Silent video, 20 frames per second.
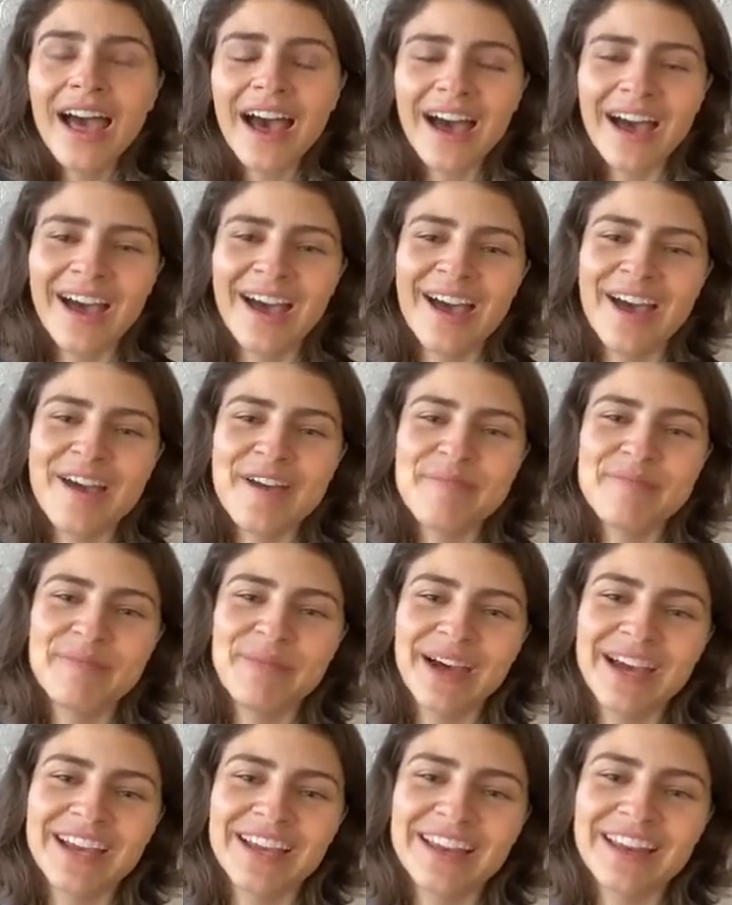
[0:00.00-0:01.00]

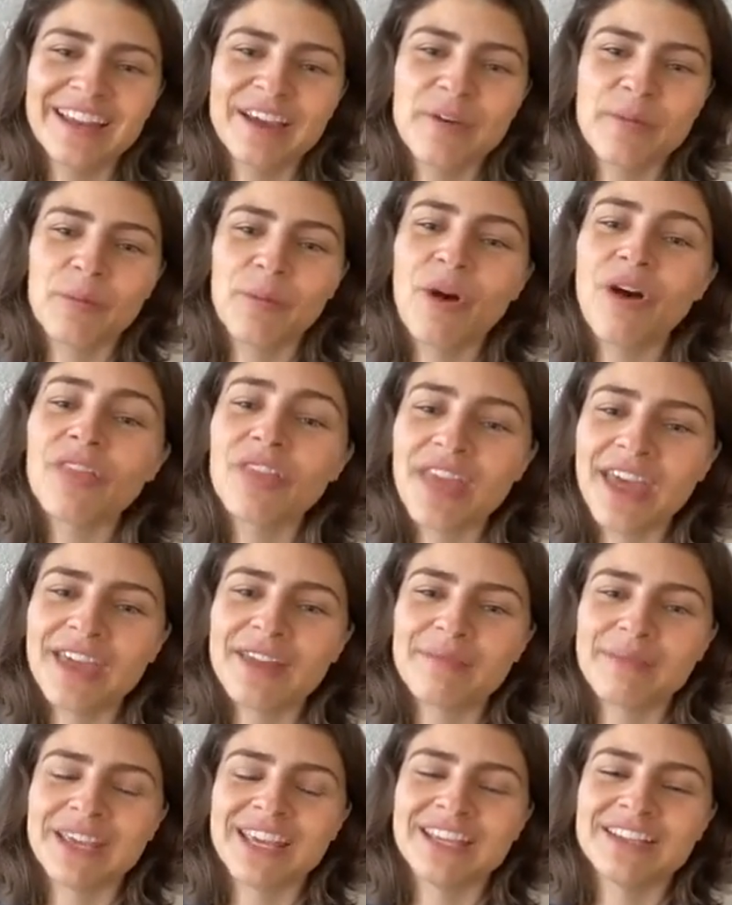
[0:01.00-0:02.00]
But what
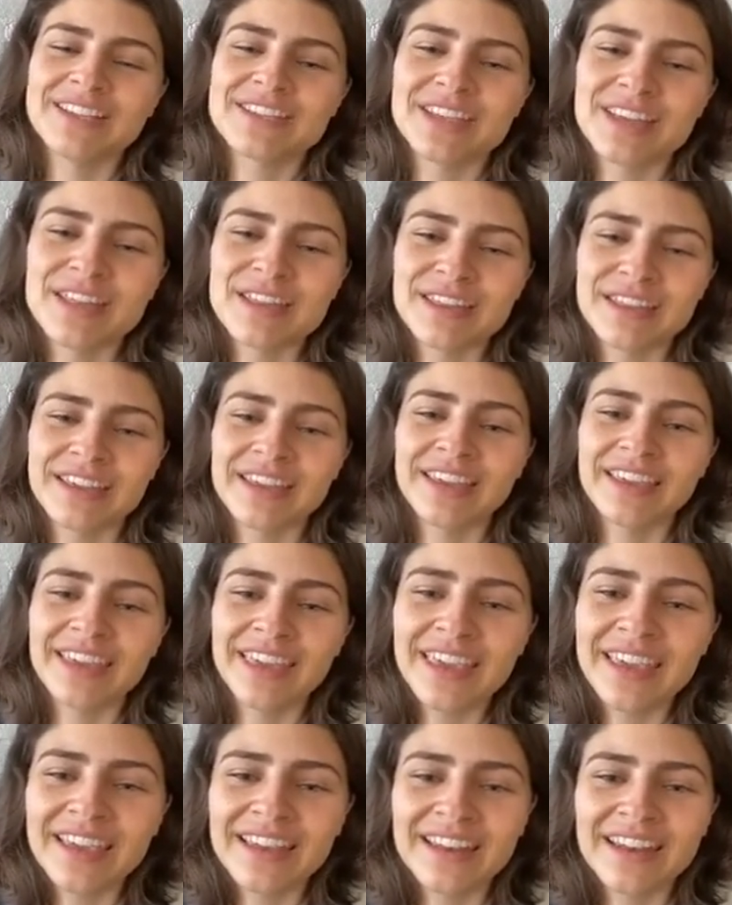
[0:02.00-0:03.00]
that means, I think,
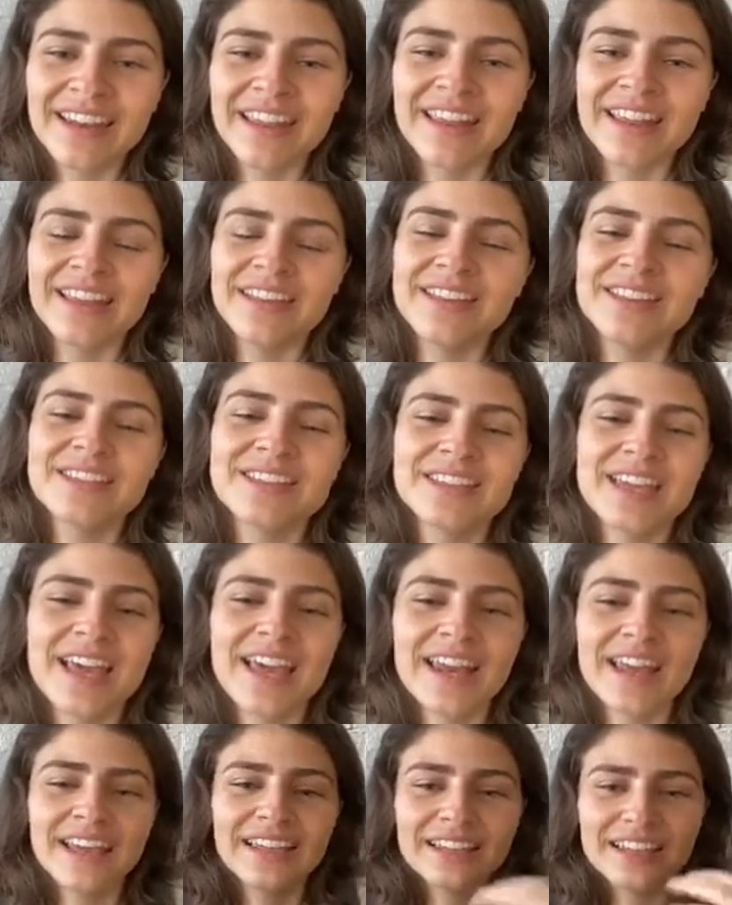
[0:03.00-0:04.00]
again, is
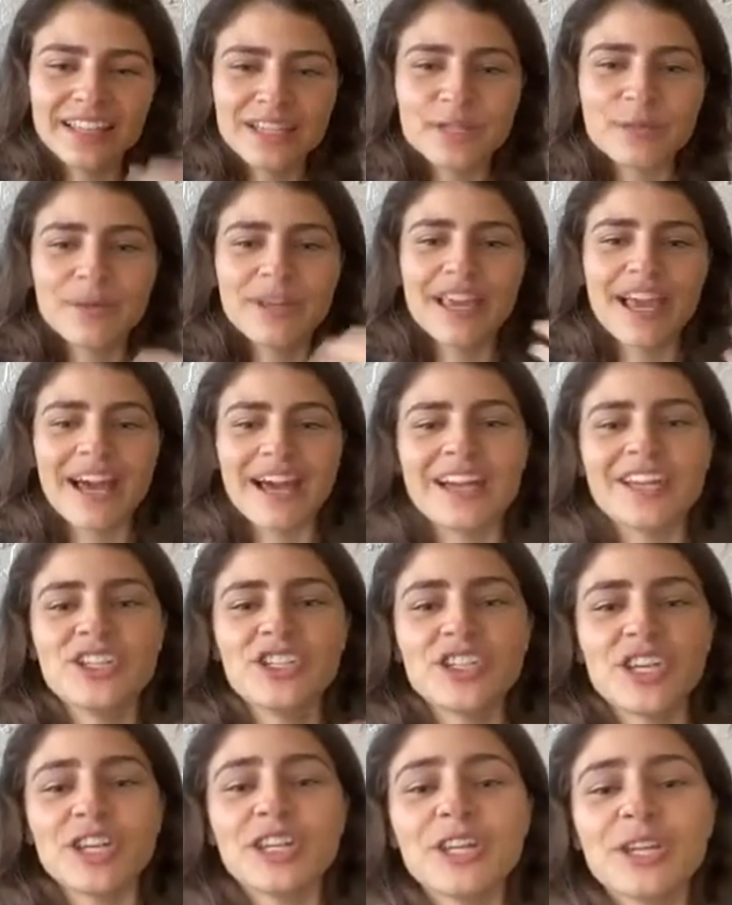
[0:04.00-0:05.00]
that unless we are
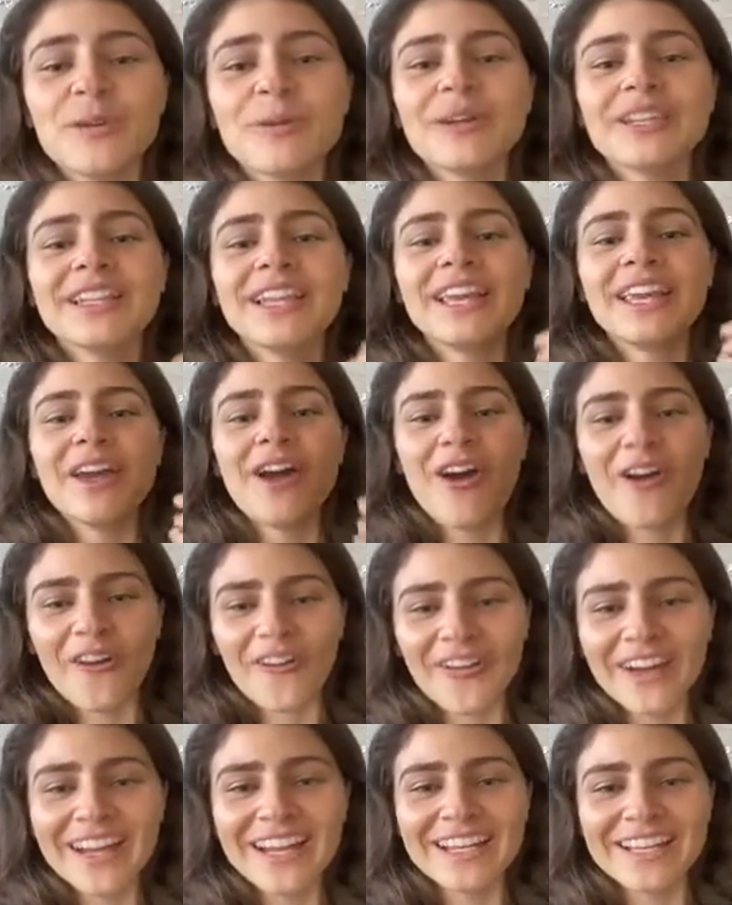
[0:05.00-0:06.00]
genuinely
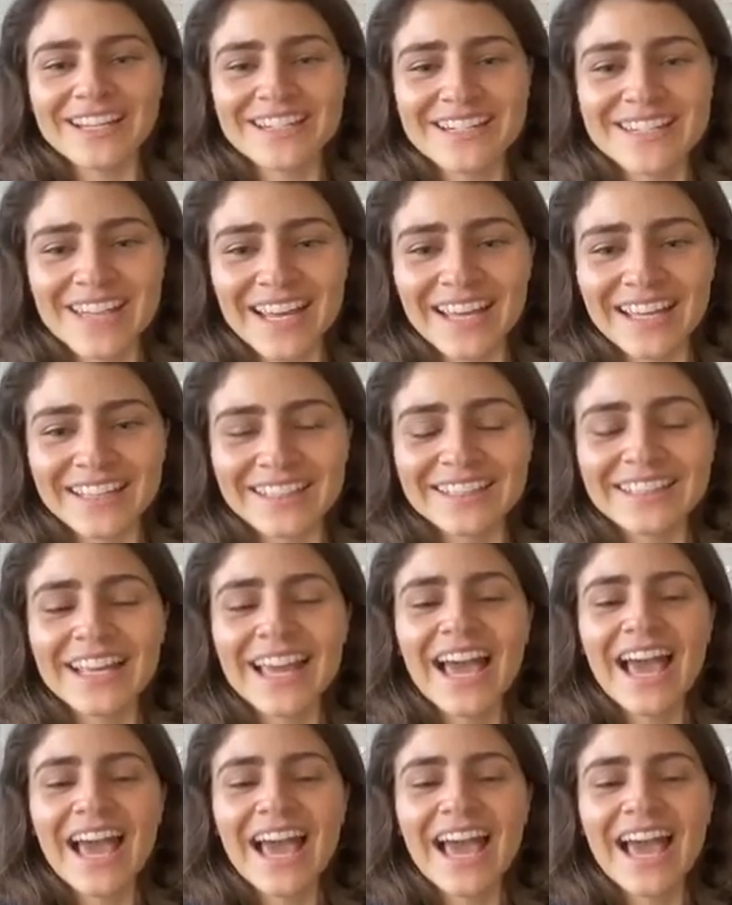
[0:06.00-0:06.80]
orienting